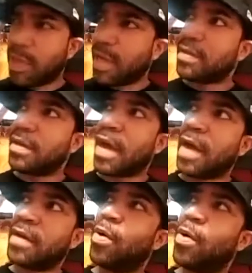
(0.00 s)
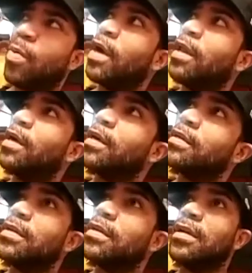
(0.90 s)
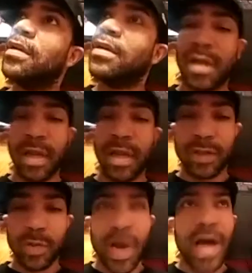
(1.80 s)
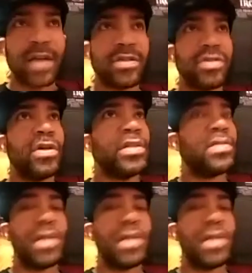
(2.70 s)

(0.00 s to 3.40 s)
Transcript: like out of nowhere, like or like Tupac joints. I